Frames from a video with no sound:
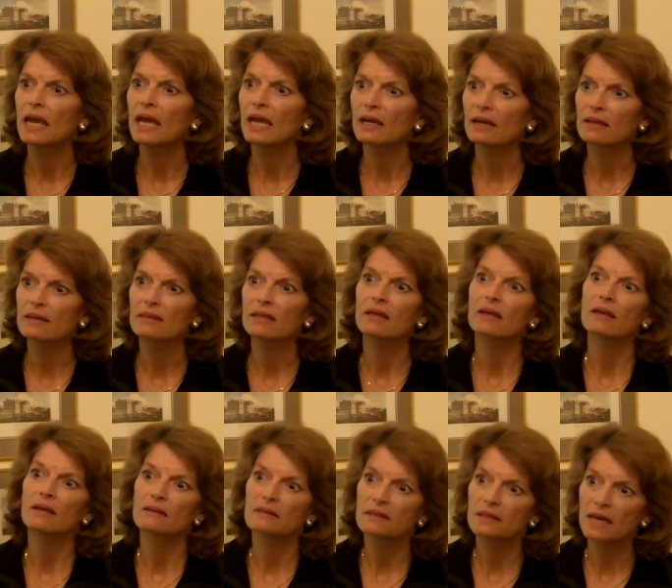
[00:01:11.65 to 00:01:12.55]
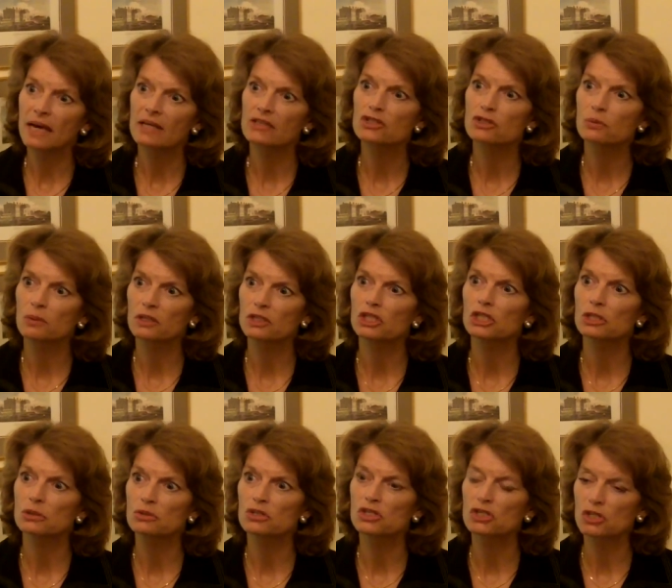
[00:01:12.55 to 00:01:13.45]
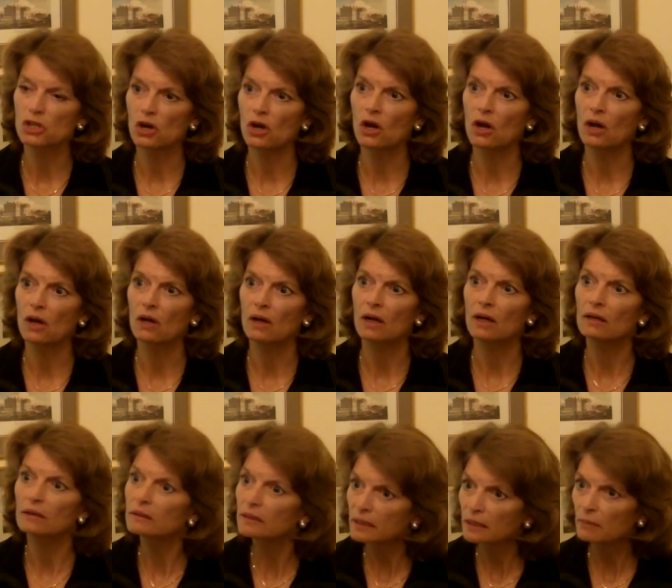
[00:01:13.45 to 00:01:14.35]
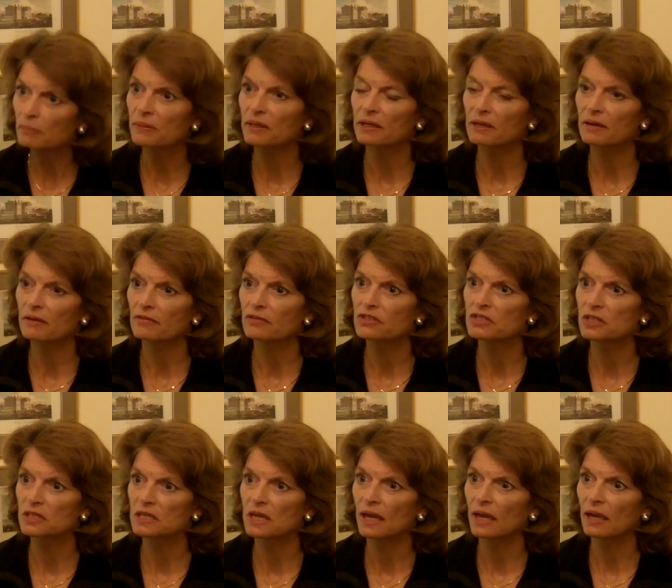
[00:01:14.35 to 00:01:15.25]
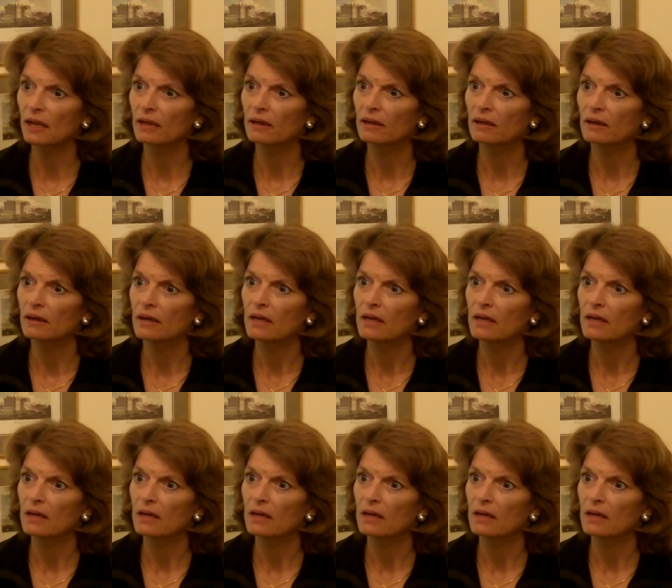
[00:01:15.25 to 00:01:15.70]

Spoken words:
And I think that's what you saw a little bit of today.